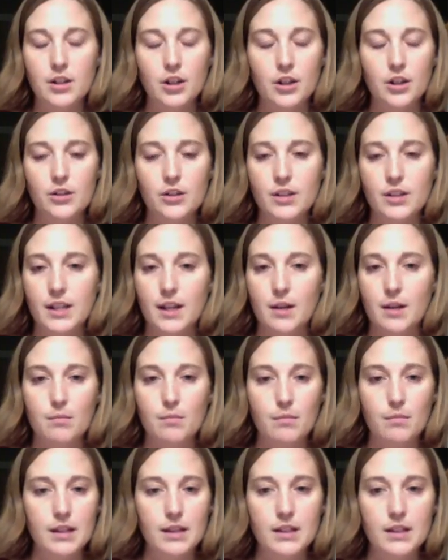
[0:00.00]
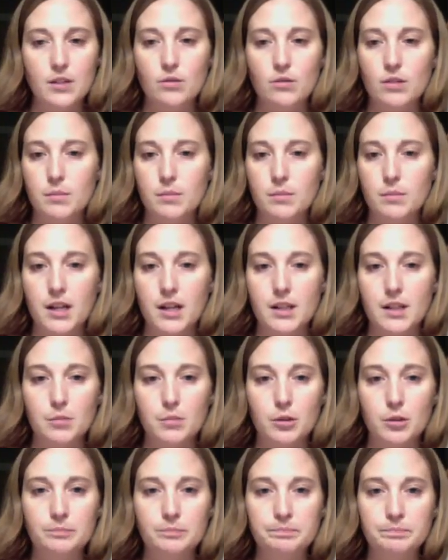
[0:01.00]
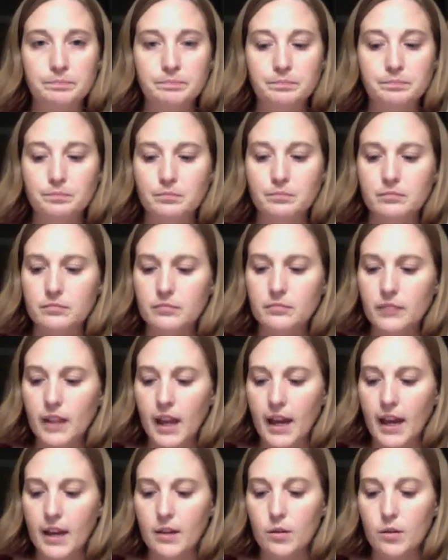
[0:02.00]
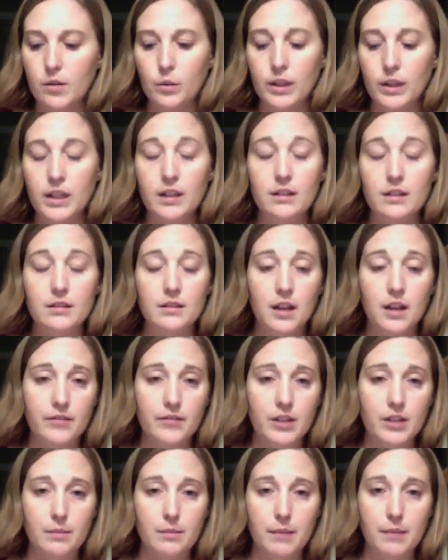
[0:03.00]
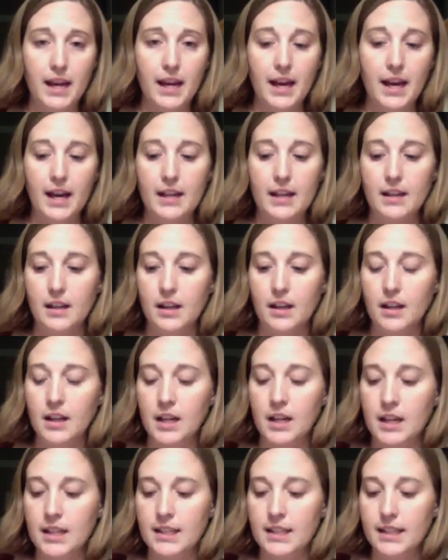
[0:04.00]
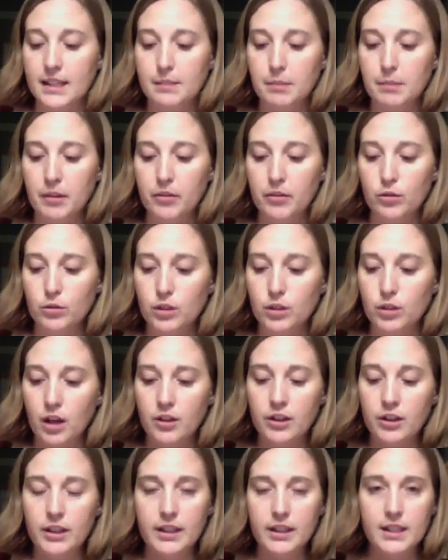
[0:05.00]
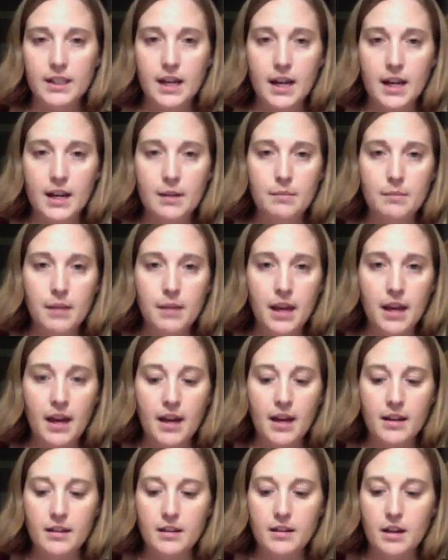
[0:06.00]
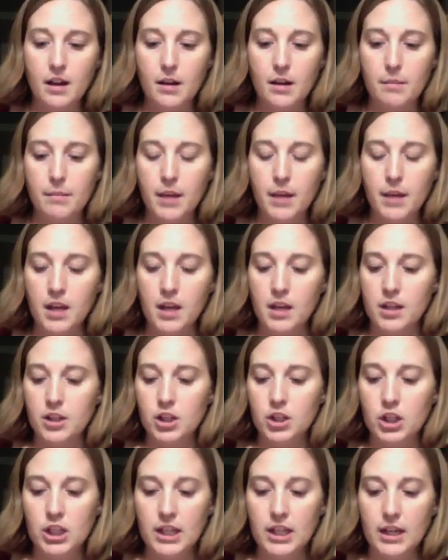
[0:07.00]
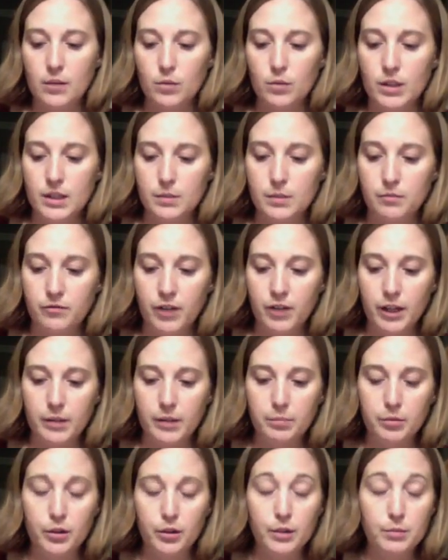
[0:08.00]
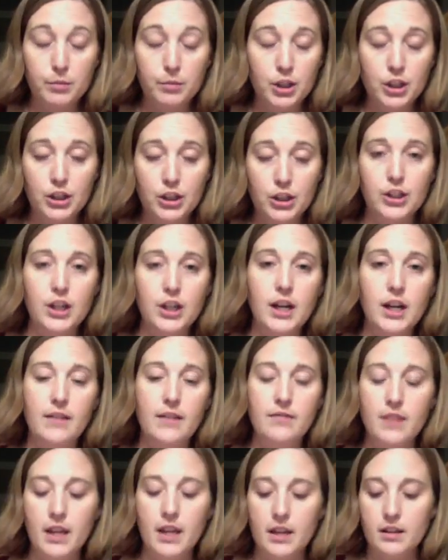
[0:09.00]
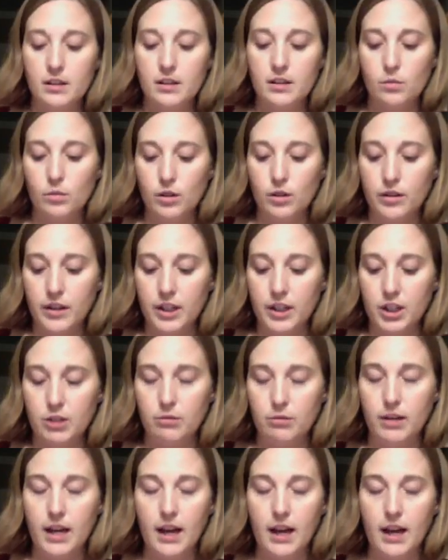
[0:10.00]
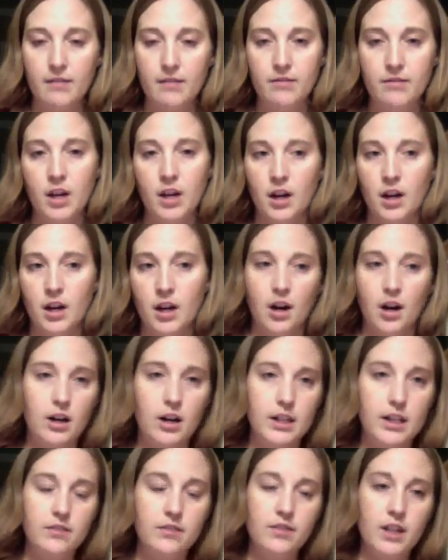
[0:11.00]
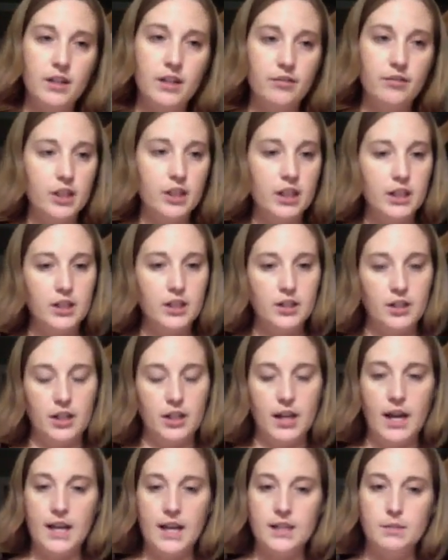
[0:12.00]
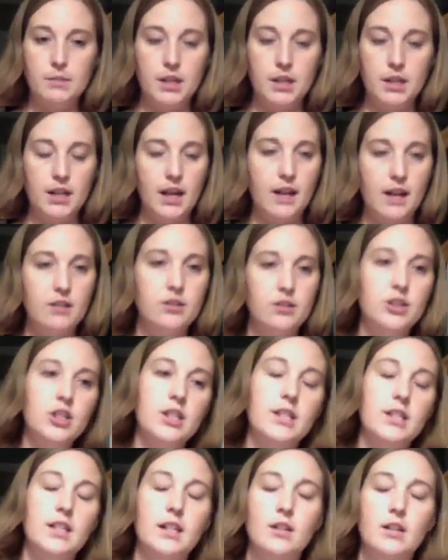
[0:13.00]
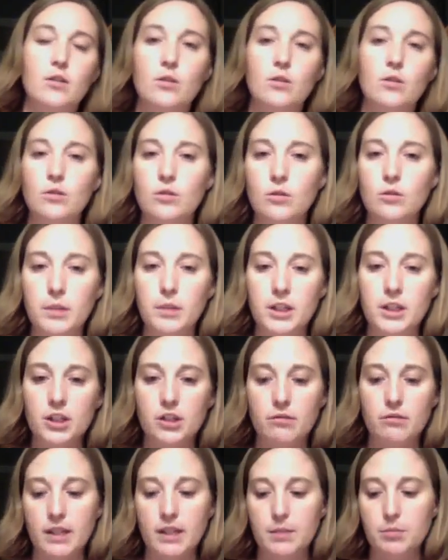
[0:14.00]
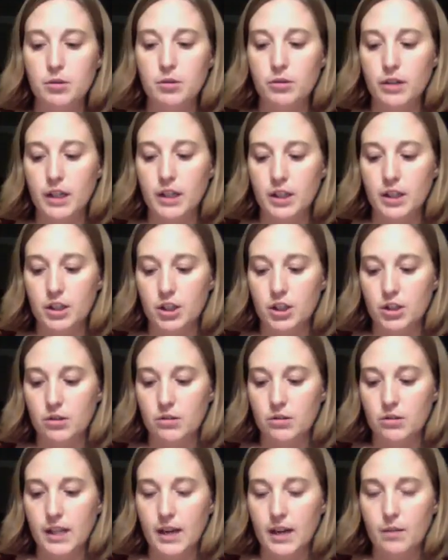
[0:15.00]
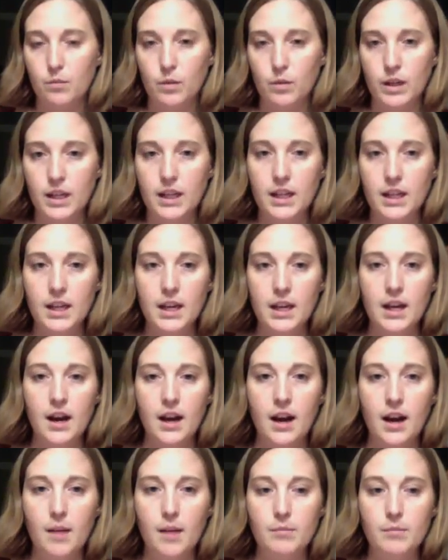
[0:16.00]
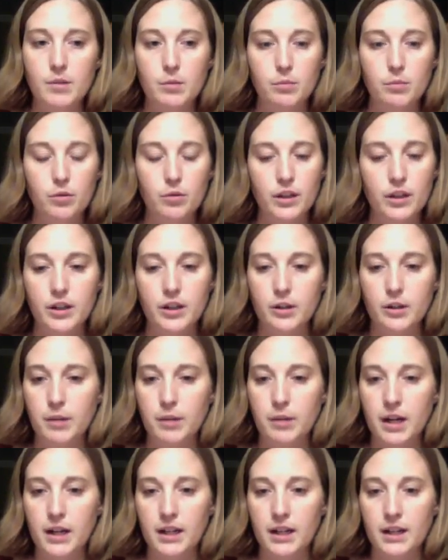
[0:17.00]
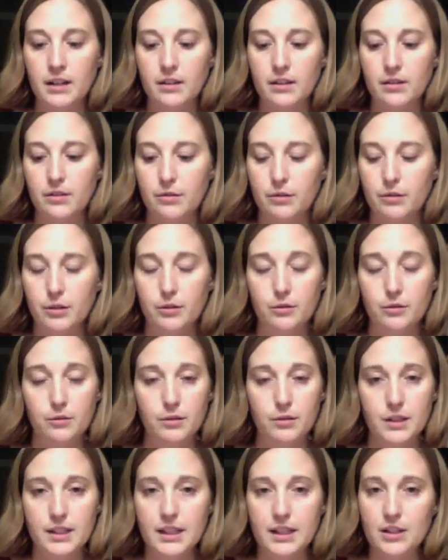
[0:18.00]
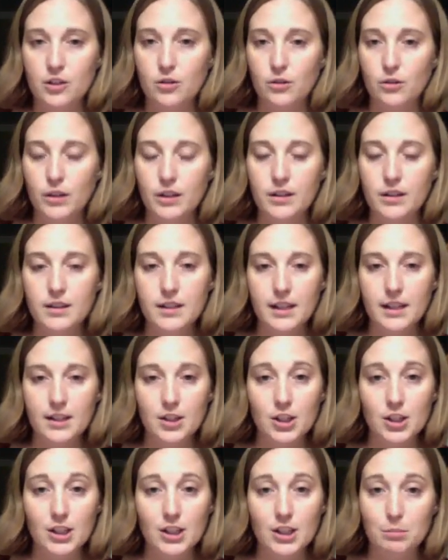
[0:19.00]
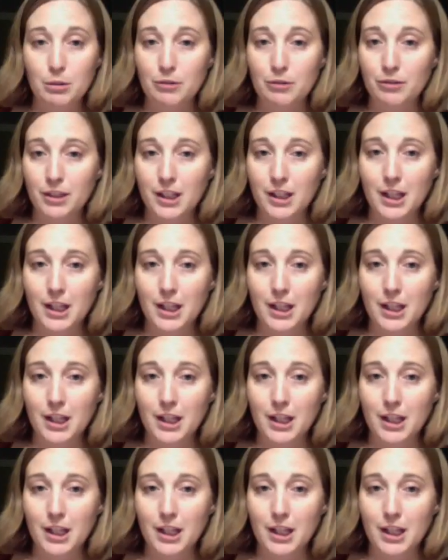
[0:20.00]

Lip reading: using them as soon as possible. And we loved them. I had a 6-month-old daughter at the time, and she was very premature, and they swore that she would have RSV every year and asthma and allergies and a whole bunch of respiratory issues. And we supported her body through essential oils, and she is perfectly